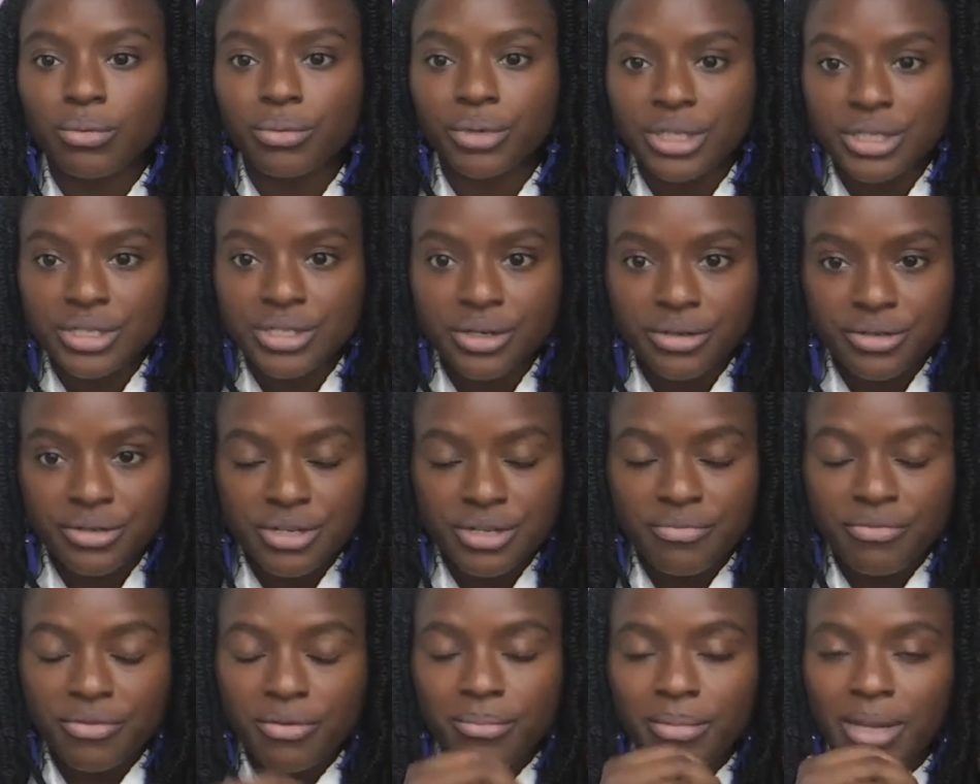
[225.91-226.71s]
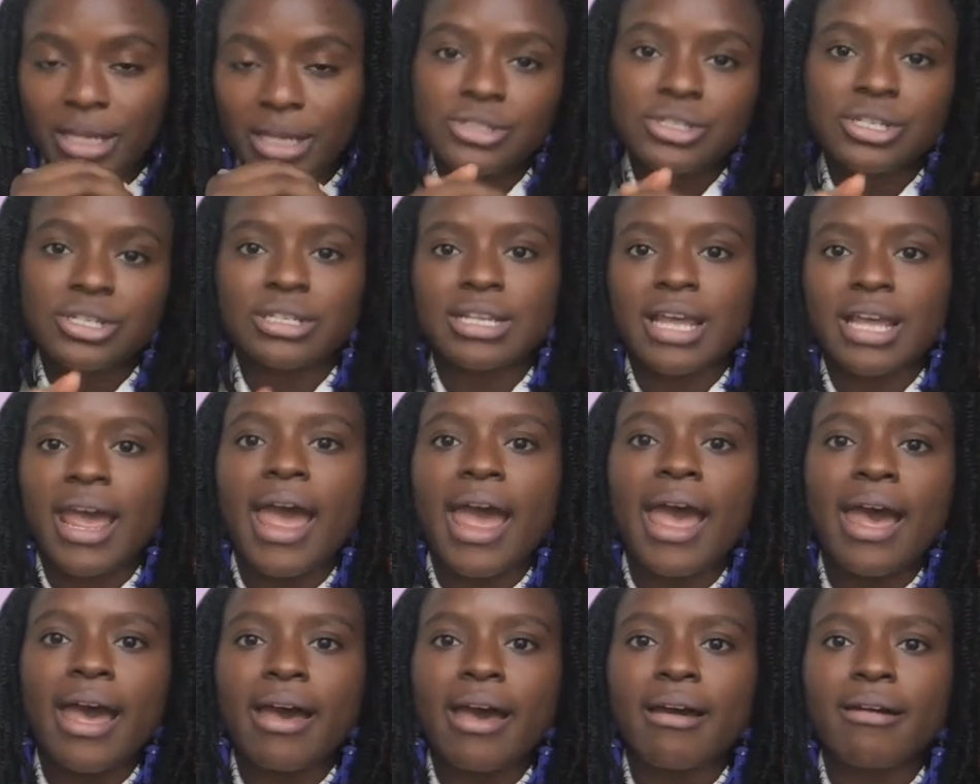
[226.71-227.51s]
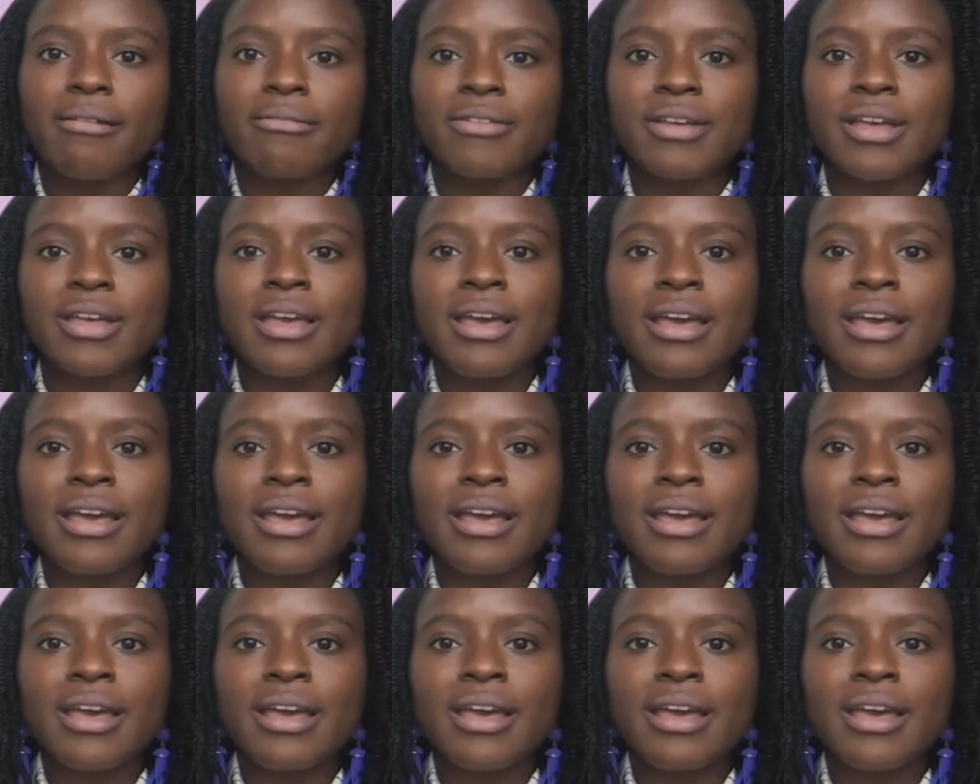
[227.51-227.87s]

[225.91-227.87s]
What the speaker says: research information to have